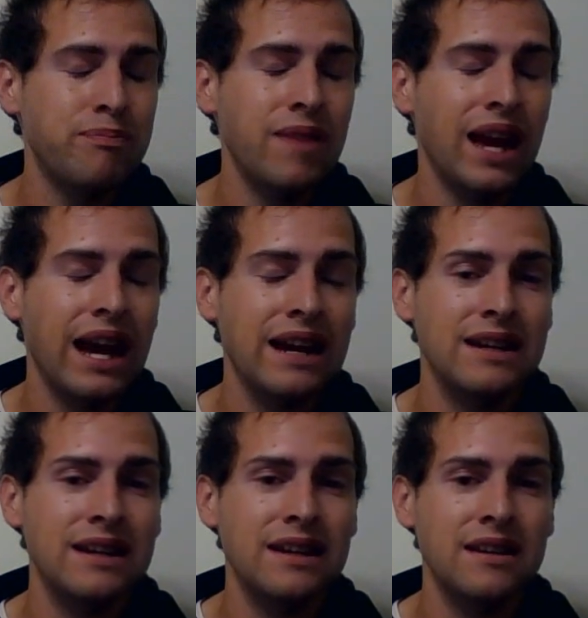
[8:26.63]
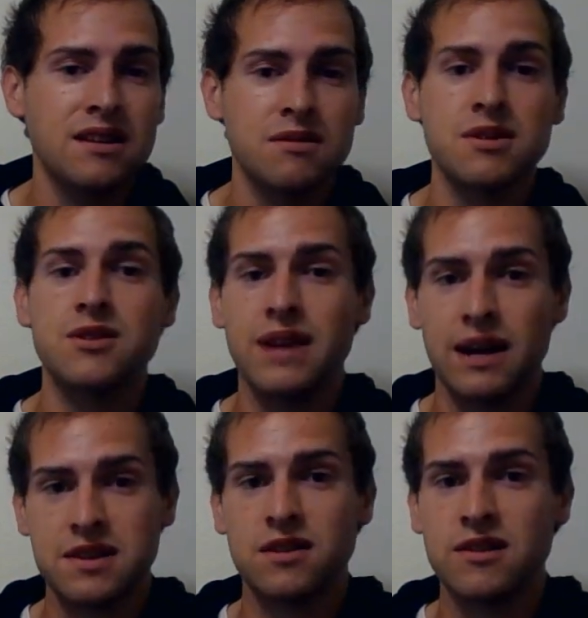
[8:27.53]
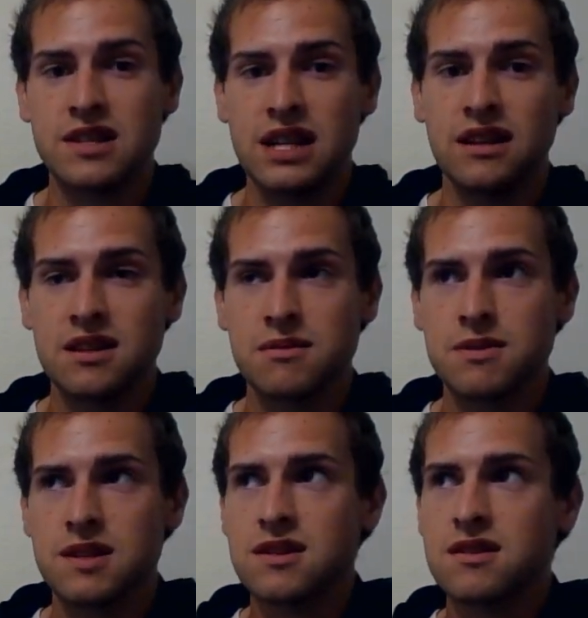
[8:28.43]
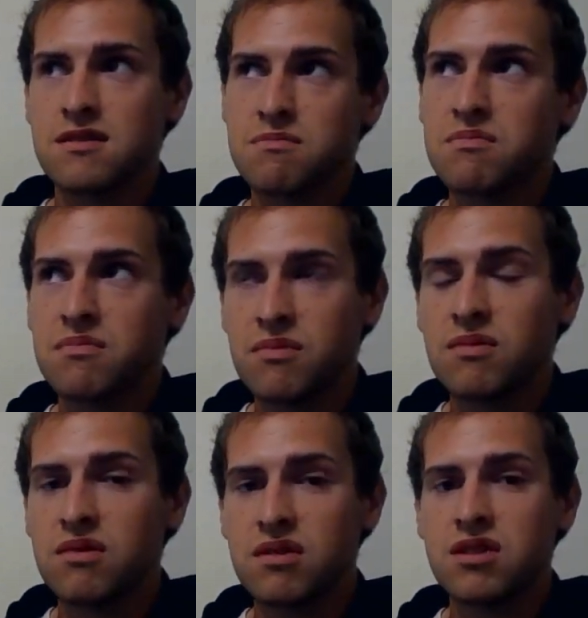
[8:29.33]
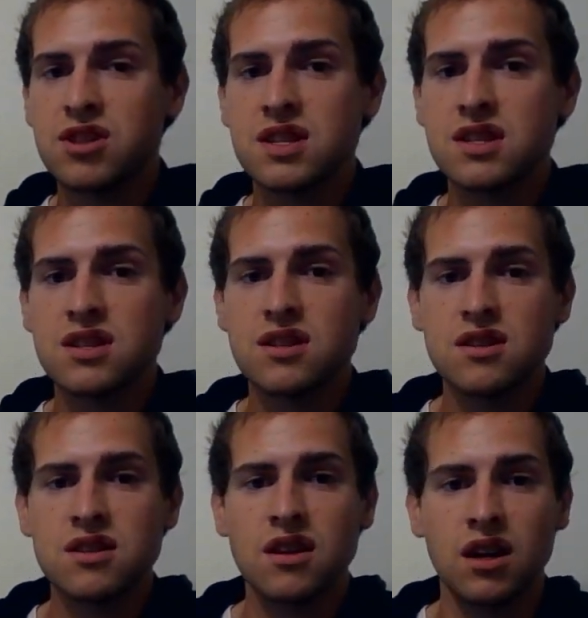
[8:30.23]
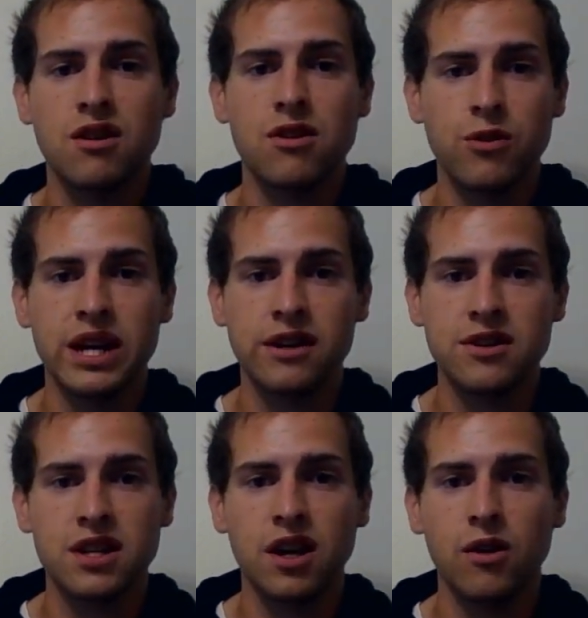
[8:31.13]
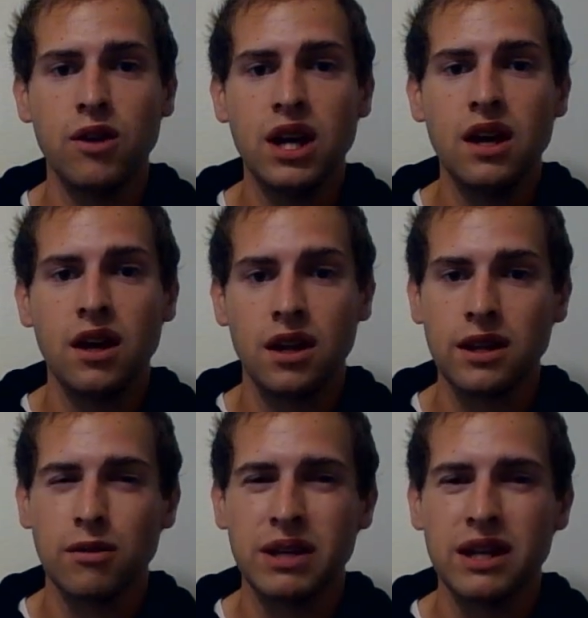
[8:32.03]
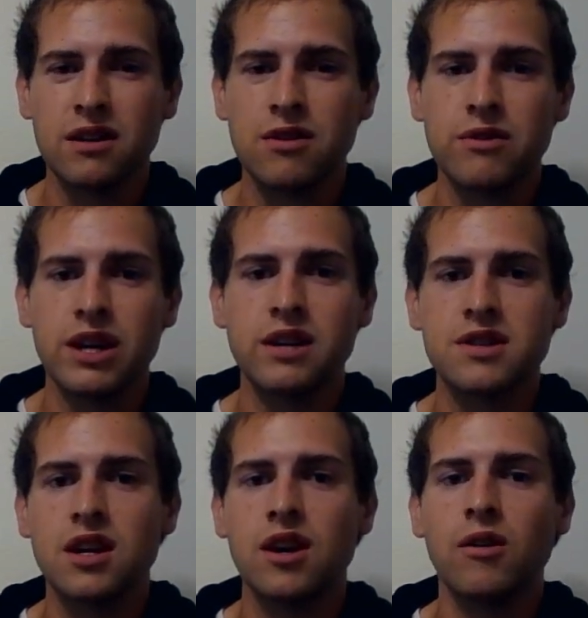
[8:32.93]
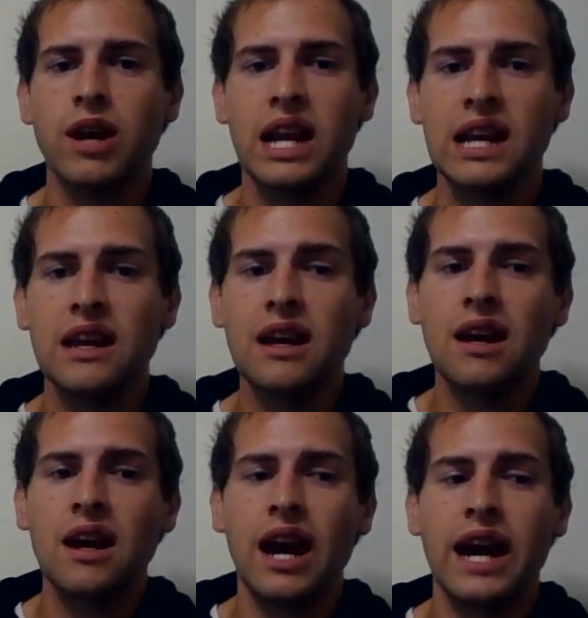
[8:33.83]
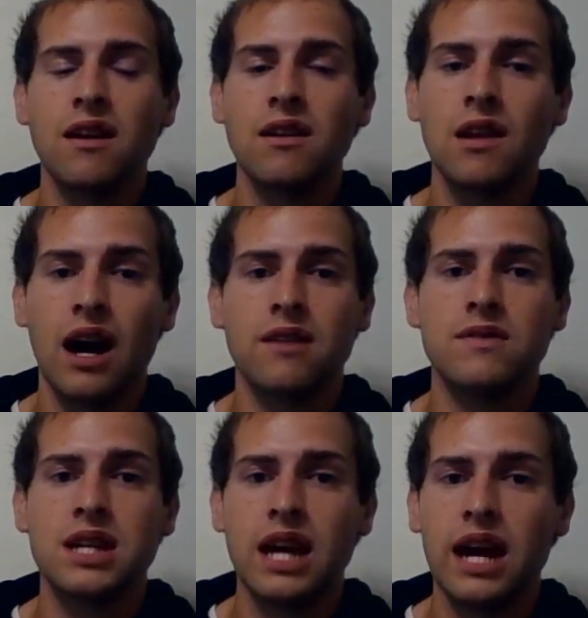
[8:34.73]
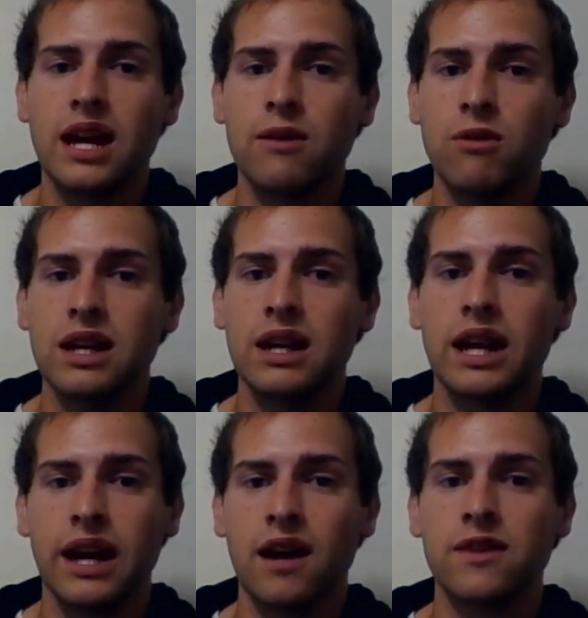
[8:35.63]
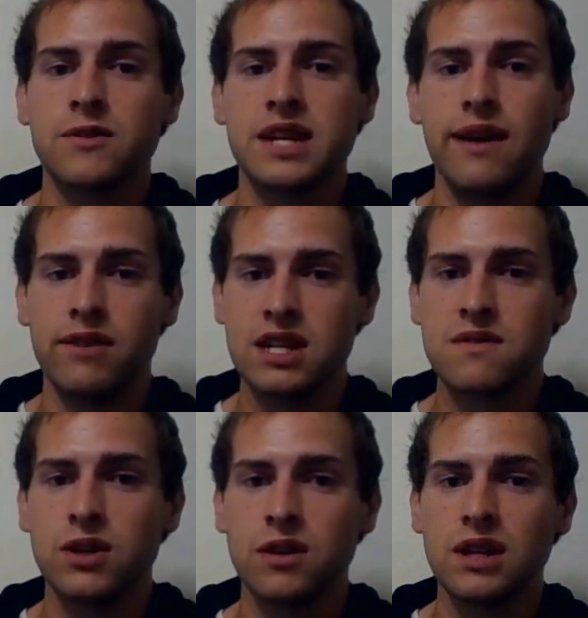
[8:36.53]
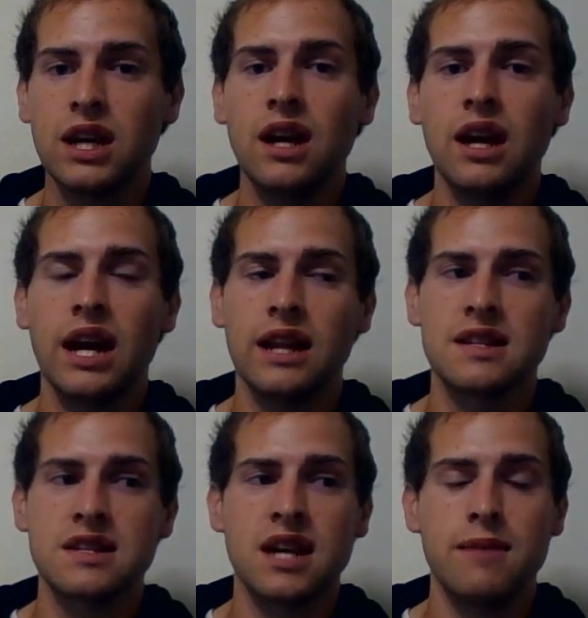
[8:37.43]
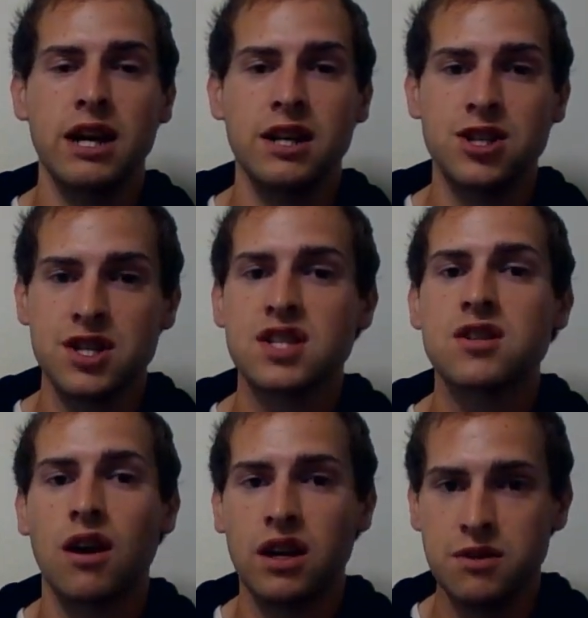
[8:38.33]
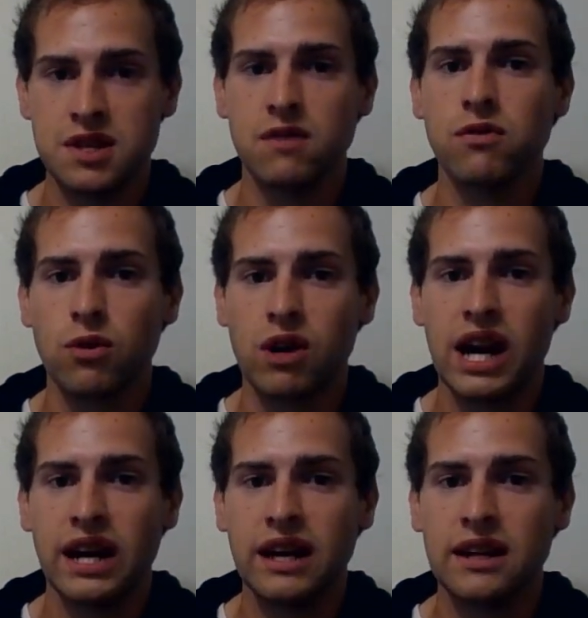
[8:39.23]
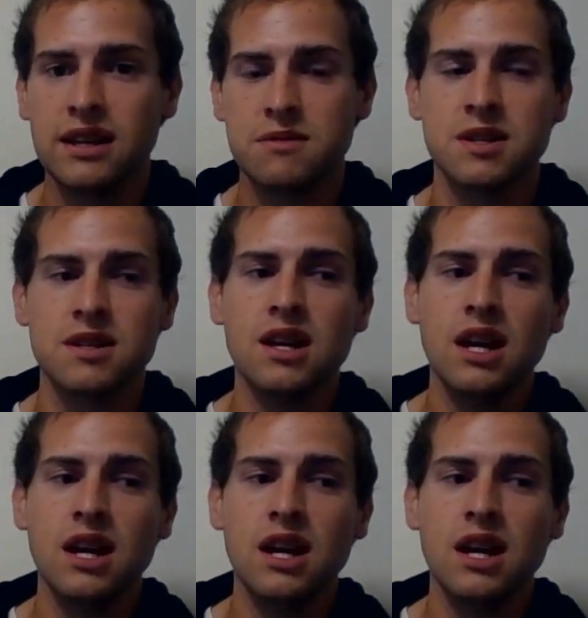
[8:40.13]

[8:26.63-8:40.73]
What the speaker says: And this was 2013. This was just under 3 years ago, a little bit under 3 years ago, and I had a lot of decay, and I went and I got those cavities filled. And at this time I had just started using fluoride again. This was